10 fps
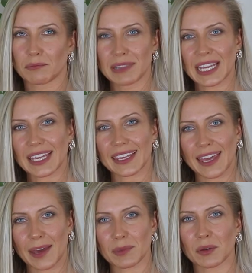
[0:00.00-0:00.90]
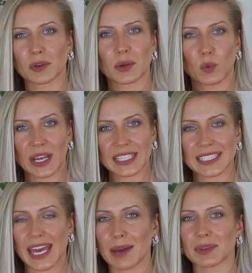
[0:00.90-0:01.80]
black cami or white
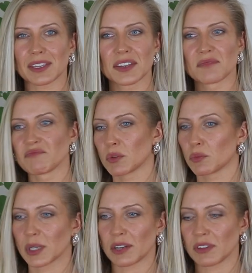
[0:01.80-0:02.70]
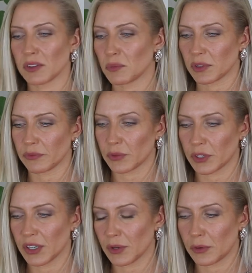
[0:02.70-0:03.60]
cami, whatever you
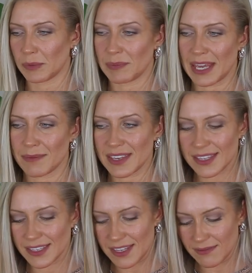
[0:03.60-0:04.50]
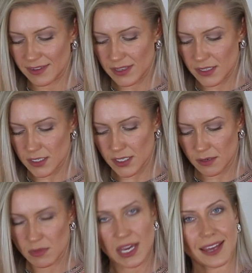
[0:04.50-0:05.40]
prefer, or maybe even
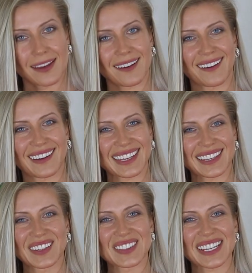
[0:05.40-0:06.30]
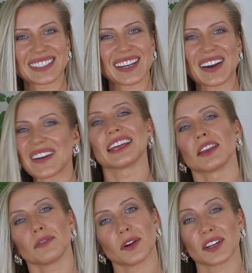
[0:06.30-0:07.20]
some heels on top. And
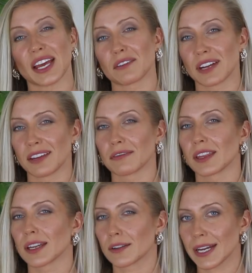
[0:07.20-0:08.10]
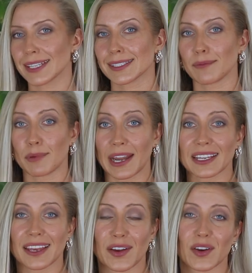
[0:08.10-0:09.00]
if you are not ready for the crazy
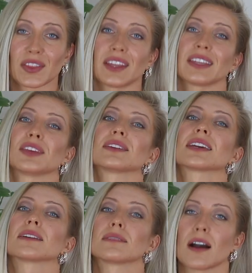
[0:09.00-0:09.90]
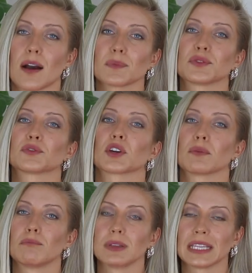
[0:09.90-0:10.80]
bright color, then you can opt for
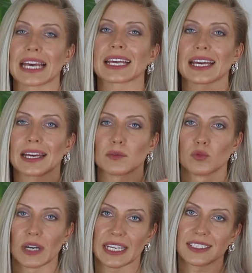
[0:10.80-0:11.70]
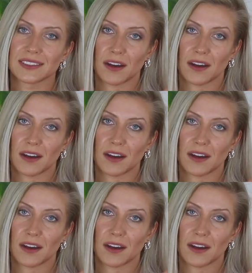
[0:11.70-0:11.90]
black and white